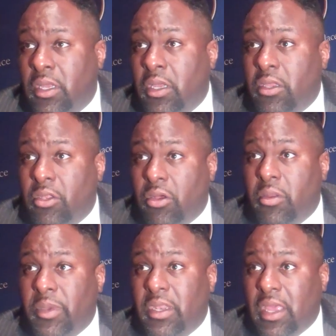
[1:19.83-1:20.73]
you know what
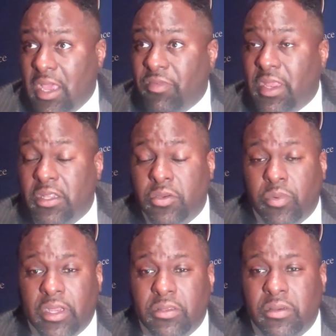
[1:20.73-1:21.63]
I mean the athletic
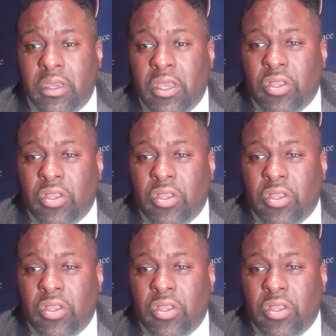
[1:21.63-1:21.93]
director.